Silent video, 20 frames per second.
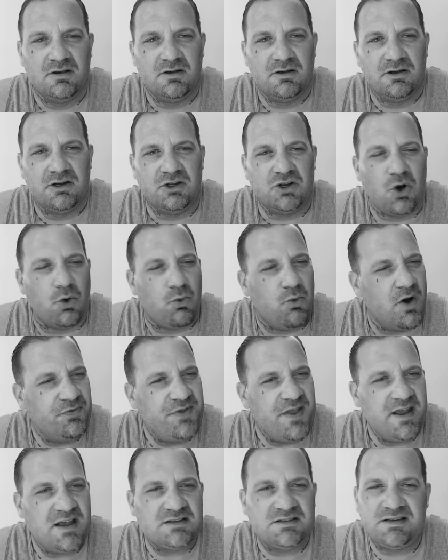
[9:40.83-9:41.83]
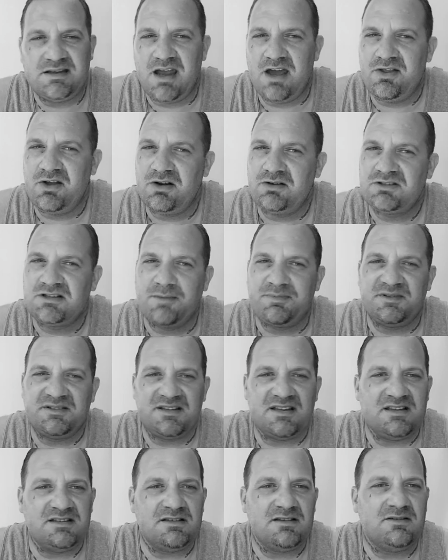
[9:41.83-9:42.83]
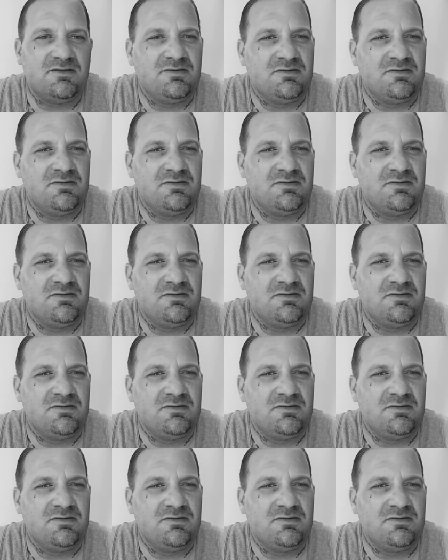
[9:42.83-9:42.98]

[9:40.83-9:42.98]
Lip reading: One thing is the other substances,